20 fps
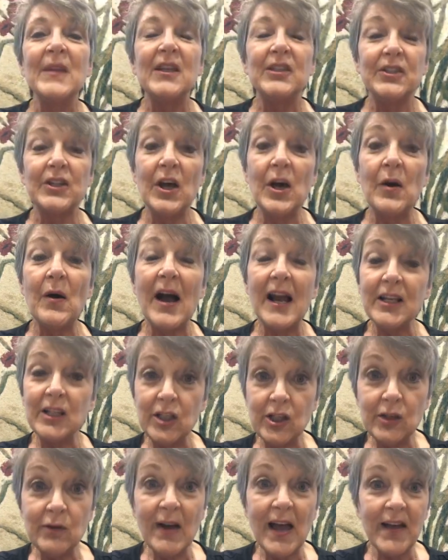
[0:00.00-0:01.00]
So I
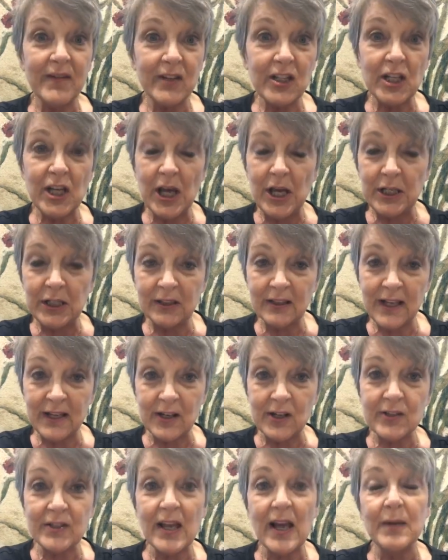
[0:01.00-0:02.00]
do have a ton of
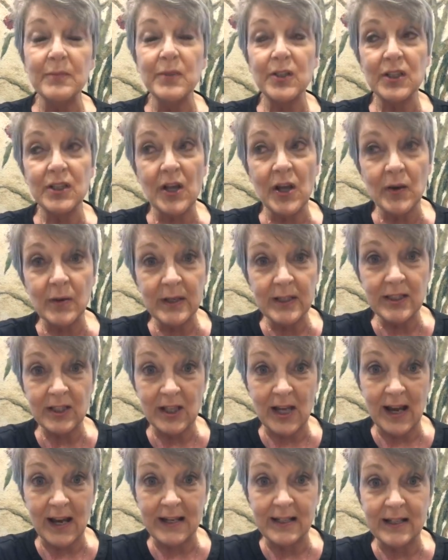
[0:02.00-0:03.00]
letters. I'm so
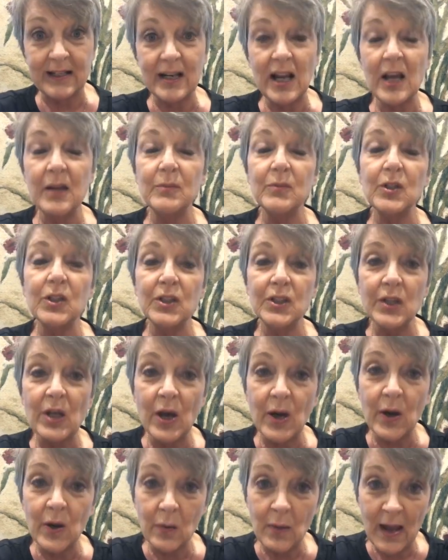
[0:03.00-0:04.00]
excited. I'm
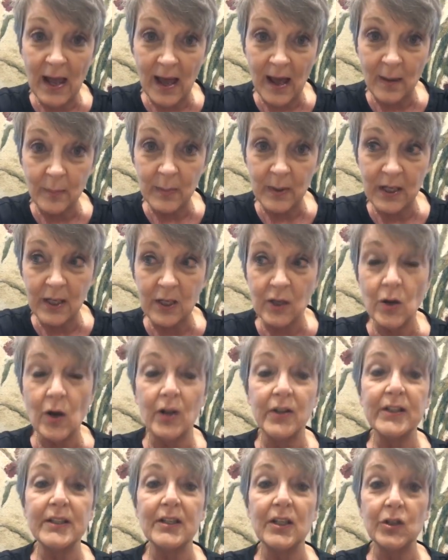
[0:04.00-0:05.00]
so happy.
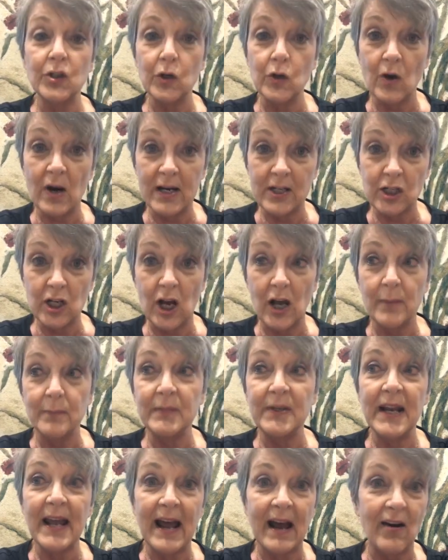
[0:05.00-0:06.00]
Y'all did such a great job.
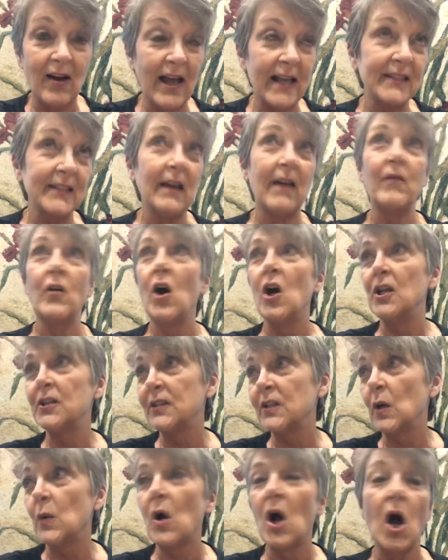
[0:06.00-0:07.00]
Now, as I've
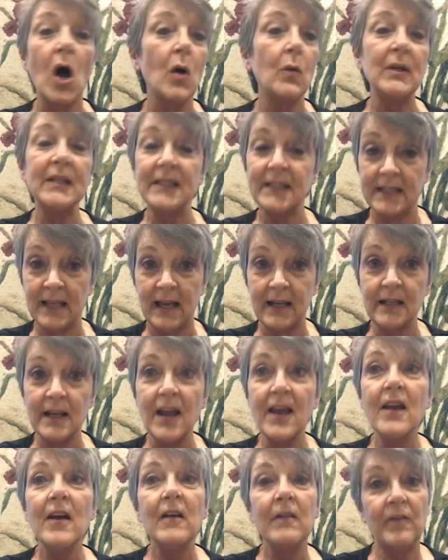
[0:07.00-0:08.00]
also always said,
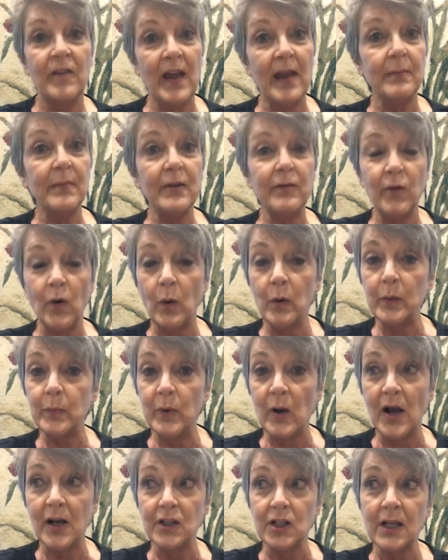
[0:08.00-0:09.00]
Family Forward
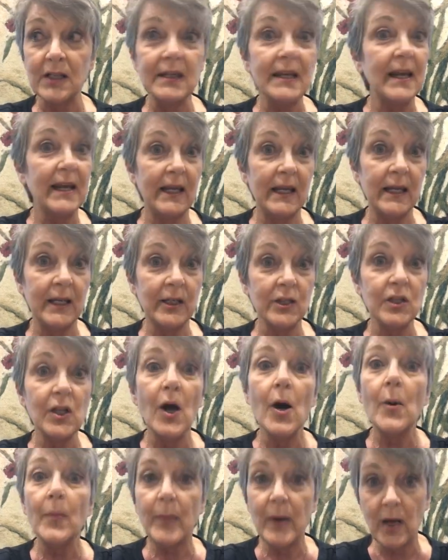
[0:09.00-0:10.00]
Project is
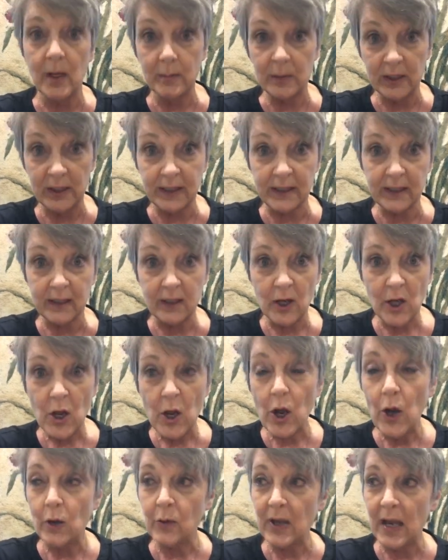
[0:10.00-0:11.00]
public.
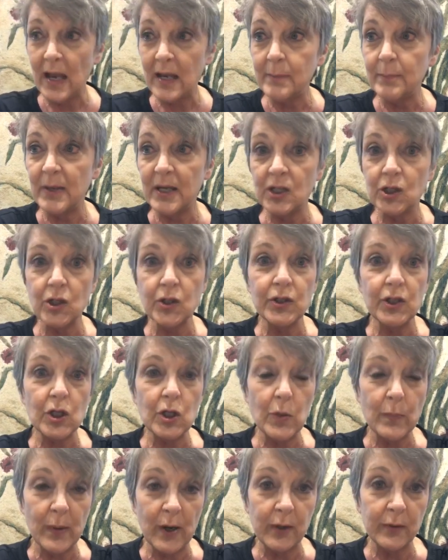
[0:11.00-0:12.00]
Okay, pictures that
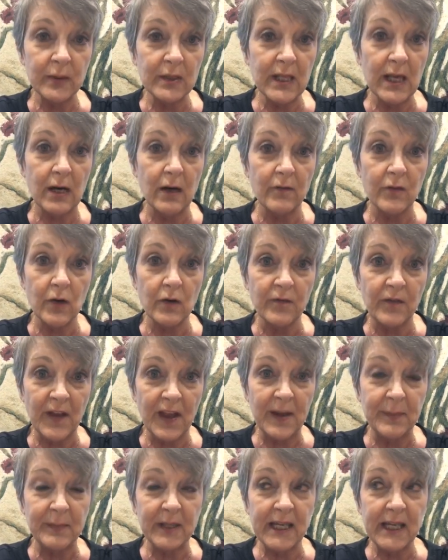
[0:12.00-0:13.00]
you post there of your
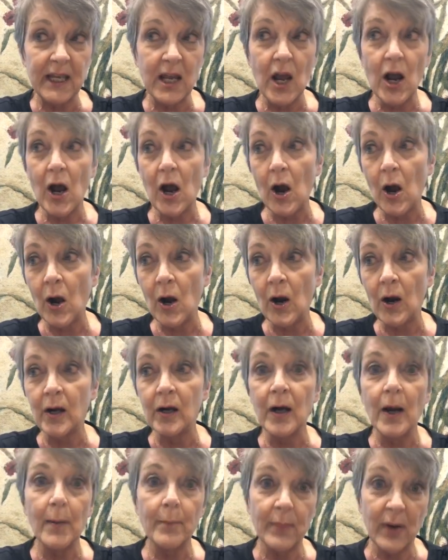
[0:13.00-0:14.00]
family
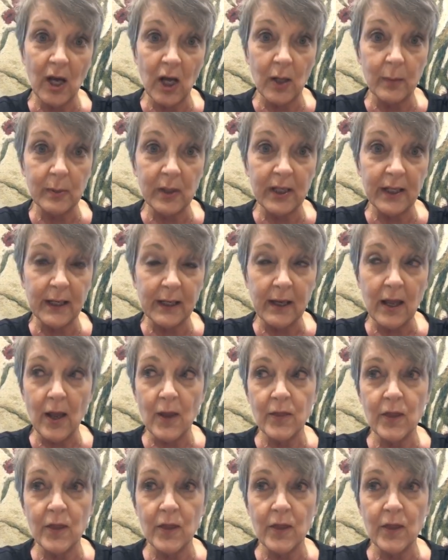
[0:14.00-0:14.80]
are public.